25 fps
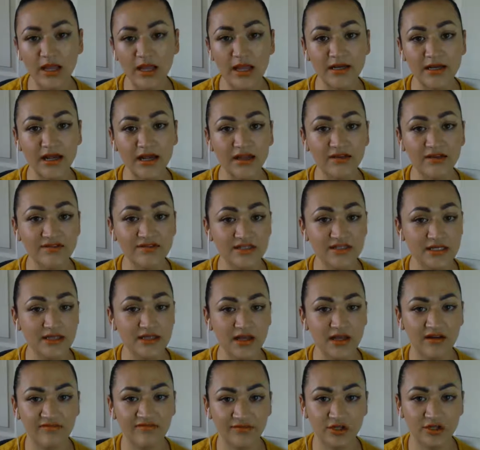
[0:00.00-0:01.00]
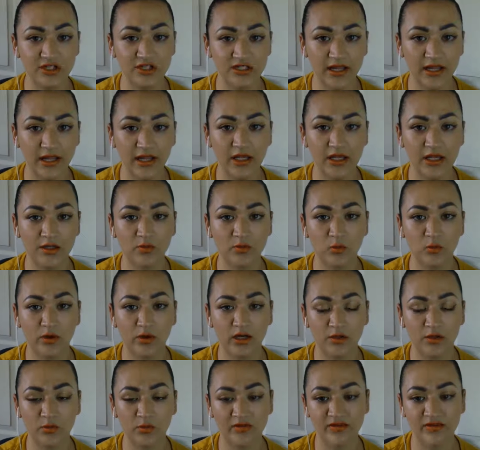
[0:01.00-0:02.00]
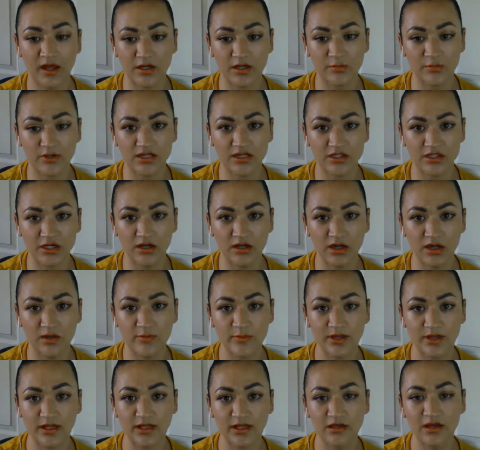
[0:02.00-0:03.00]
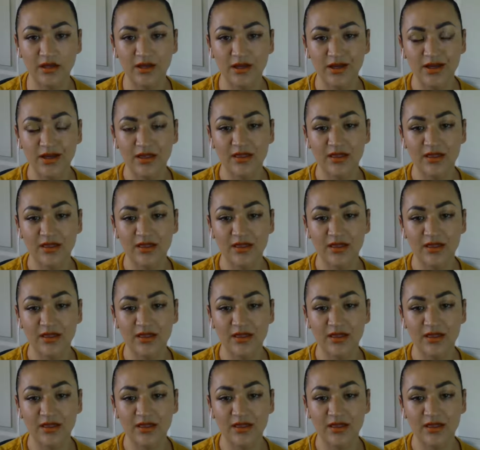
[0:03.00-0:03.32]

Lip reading: I have seen that firsthand, where we've had a patient come in